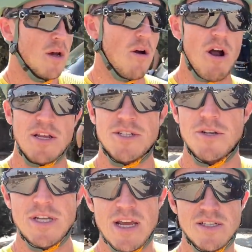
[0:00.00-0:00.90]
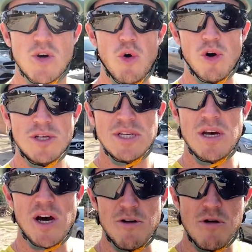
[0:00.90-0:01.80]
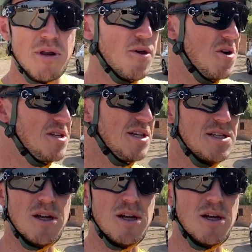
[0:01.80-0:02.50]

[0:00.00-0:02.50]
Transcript: Alrighty, so today's course, 136